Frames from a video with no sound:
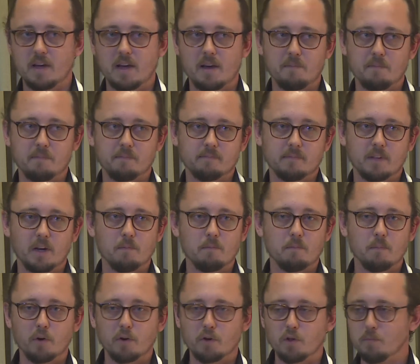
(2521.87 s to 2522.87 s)

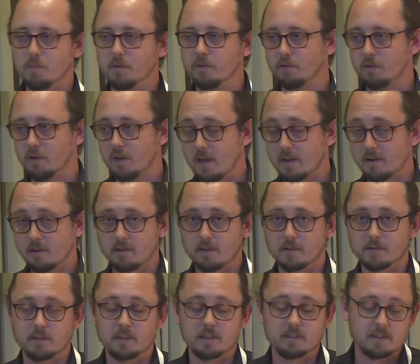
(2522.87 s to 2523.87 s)
modern humans or
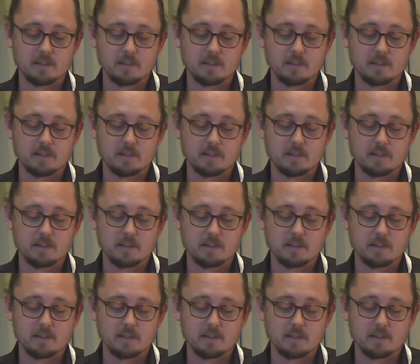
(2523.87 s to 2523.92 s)
Neanderthals or things like